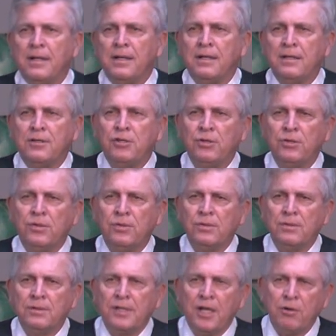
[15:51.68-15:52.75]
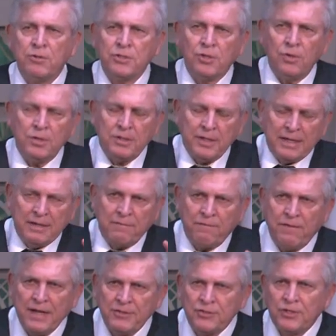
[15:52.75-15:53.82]
to, he was going to
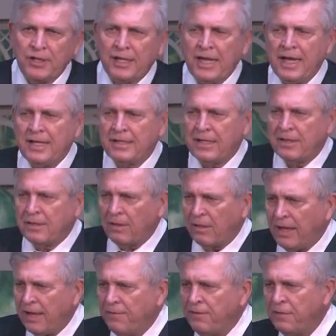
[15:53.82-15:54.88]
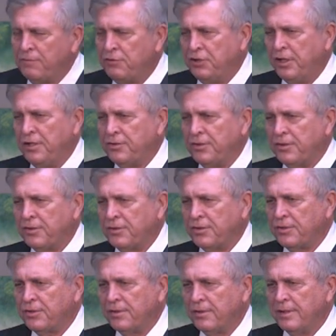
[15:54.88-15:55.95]
investigate the life of
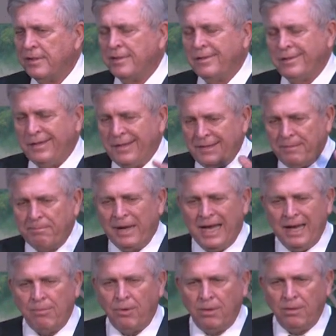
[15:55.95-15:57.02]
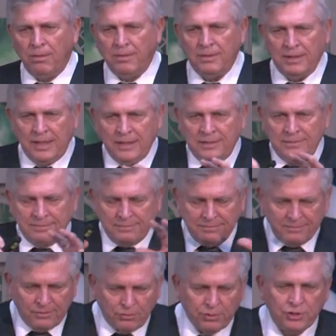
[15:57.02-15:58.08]
Jesus and the Bible and
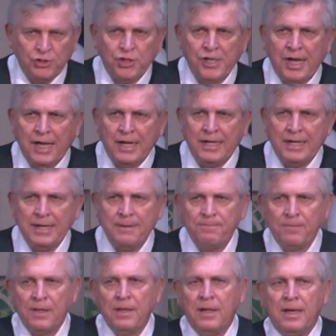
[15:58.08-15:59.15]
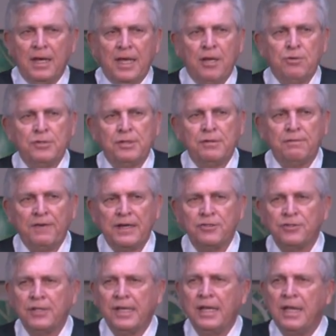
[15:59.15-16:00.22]
Christianity. He, was
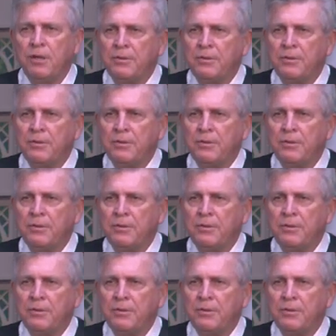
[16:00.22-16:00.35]
investi- he would